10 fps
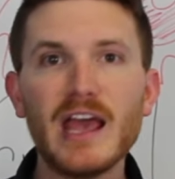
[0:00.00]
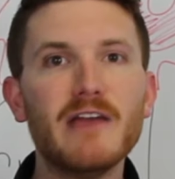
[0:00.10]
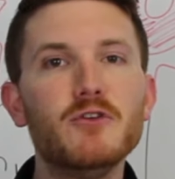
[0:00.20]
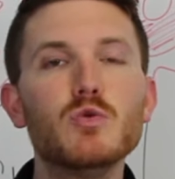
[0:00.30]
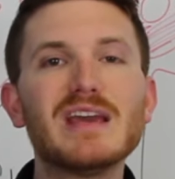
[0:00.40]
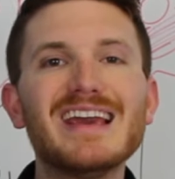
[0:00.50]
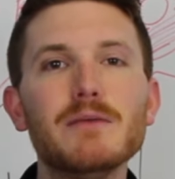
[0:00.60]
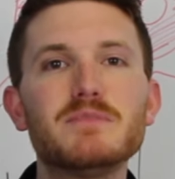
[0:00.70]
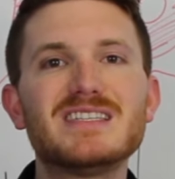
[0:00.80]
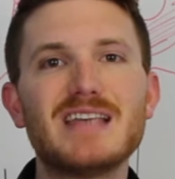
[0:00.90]
If you
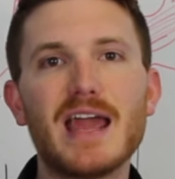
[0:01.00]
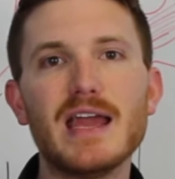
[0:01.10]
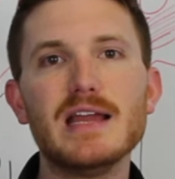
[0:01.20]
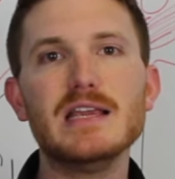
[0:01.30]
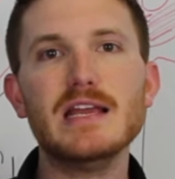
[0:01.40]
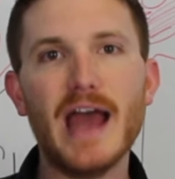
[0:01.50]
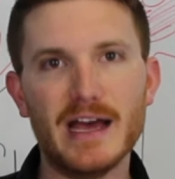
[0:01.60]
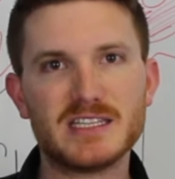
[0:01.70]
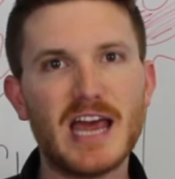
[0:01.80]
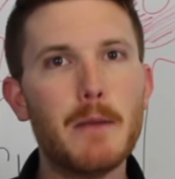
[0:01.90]
keep saying
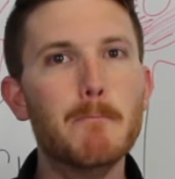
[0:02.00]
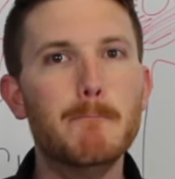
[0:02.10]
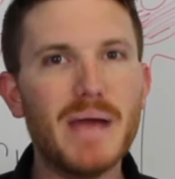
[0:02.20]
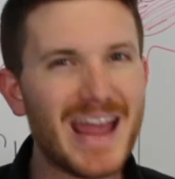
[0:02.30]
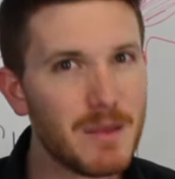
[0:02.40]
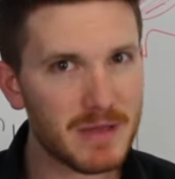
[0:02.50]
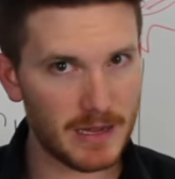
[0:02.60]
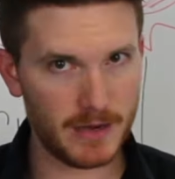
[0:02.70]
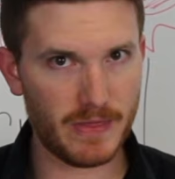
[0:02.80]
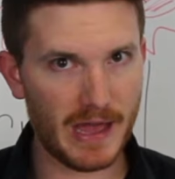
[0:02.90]
yes and
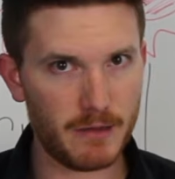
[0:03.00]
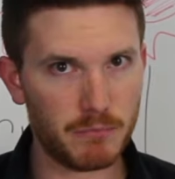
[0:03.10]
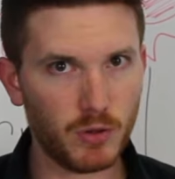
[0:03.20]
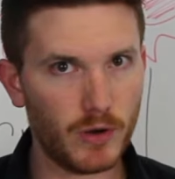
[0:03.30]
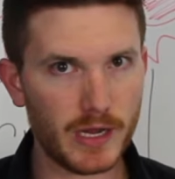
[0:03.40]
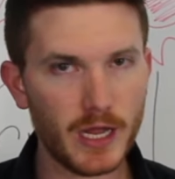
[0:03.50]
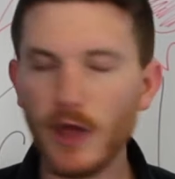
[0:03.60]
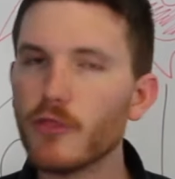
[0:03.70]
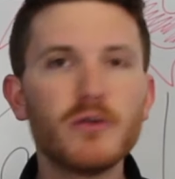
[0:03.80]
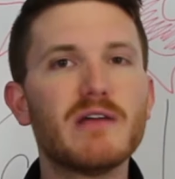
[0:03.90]
babying that employee,
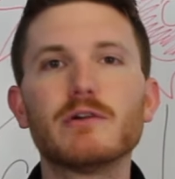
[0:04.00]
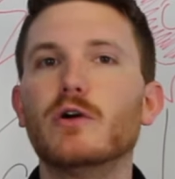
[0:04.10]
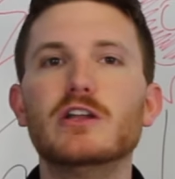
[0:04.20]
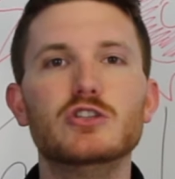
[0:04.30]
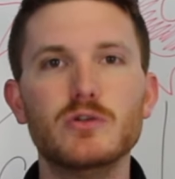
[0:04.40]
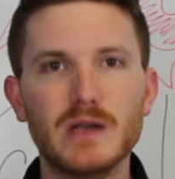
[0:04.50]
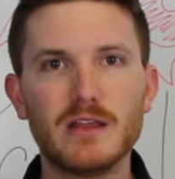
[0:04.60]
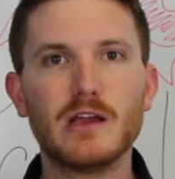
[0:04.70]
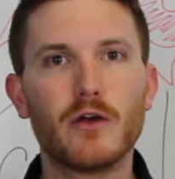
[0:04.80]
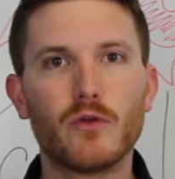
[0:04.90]
they're never going to do
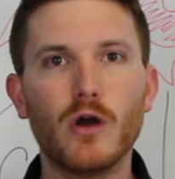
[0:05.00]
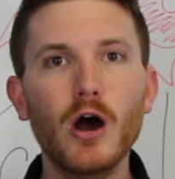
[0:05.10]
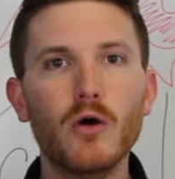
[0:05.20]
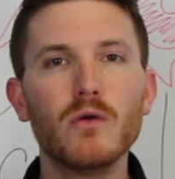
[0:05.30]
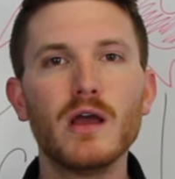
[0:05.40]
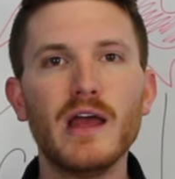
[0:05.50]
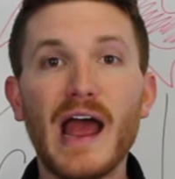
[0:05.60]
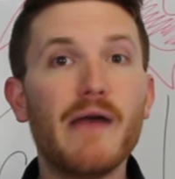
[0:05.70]
anything on their own,